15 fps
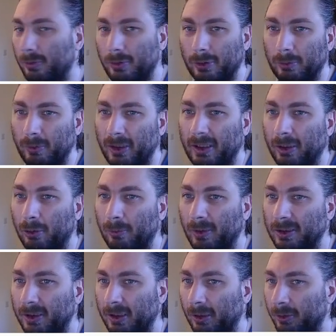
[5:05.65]
So we need a whole
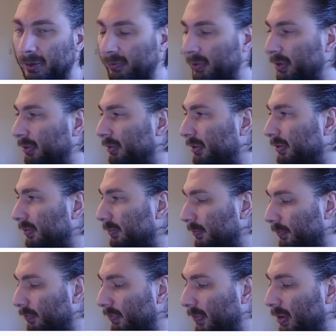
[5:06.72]
bunch of colors for those.
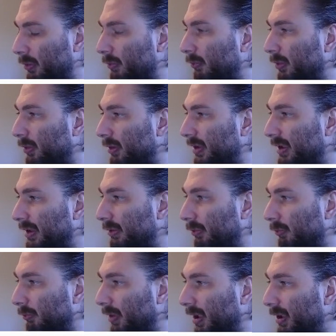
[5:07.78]
We're going to need
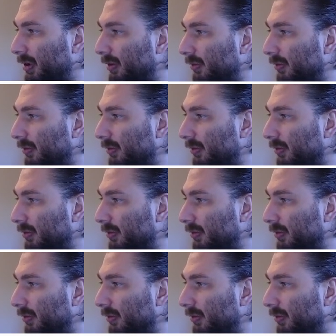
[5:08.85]
red.